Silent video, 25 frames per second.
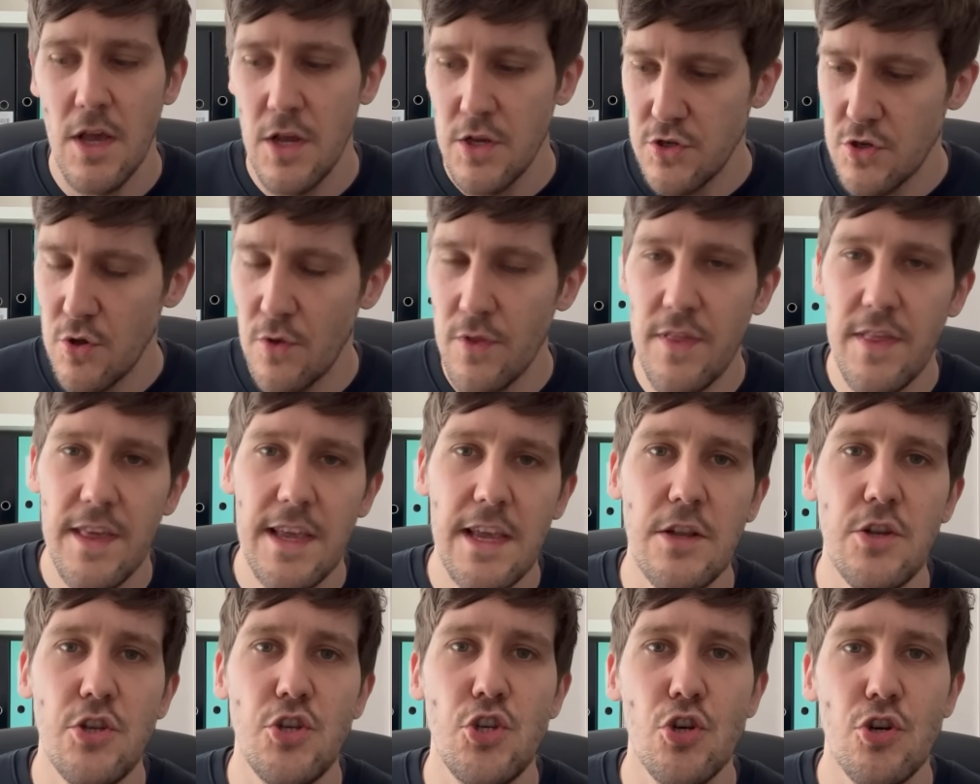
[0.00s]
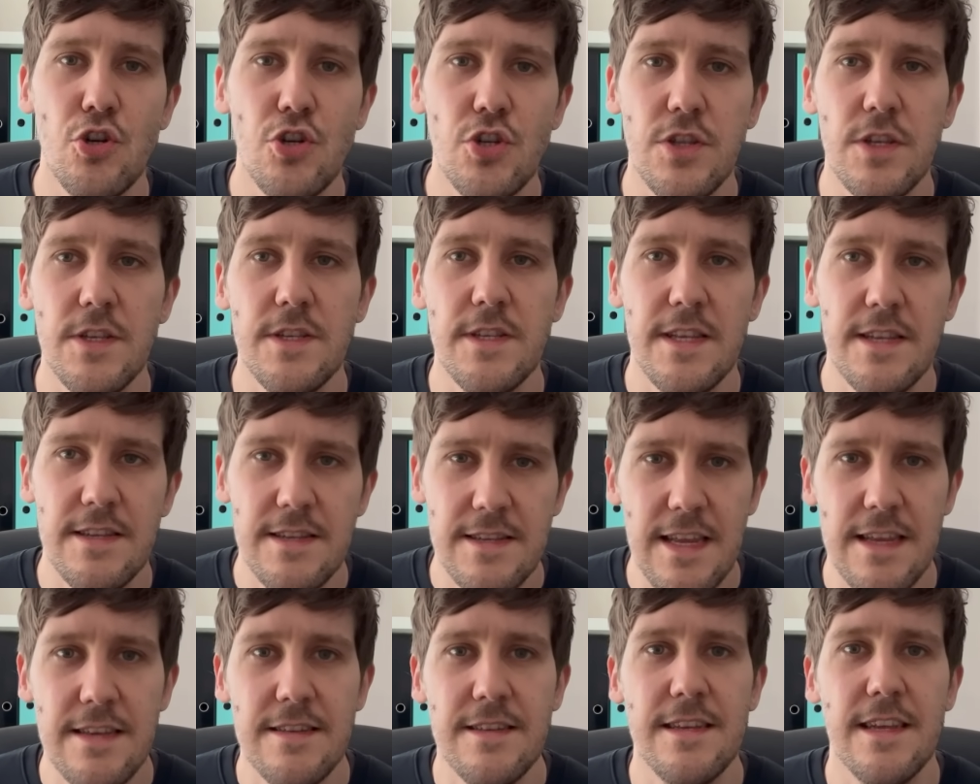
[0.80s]
so that they can judge the
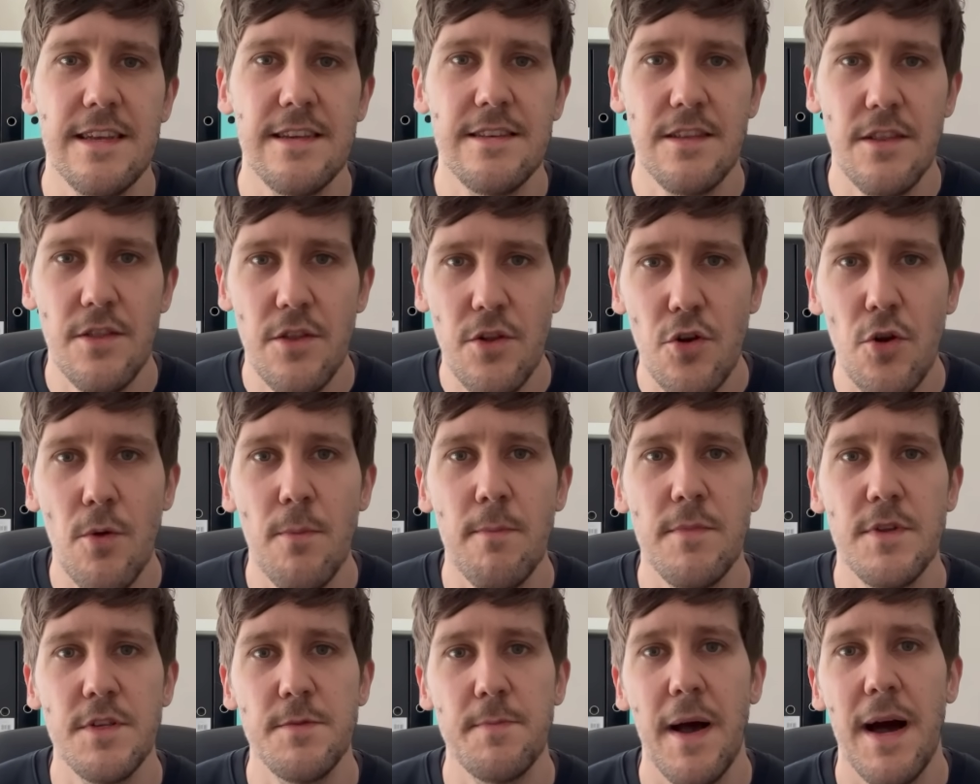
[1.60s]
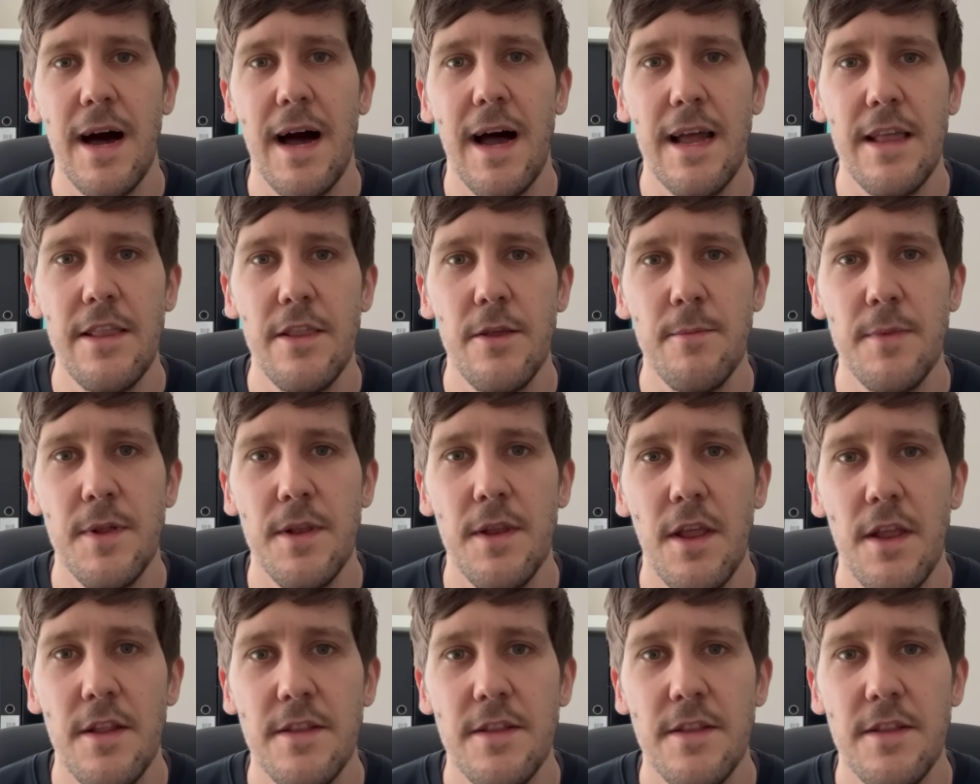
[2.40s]
statistics and the numbers behind them and,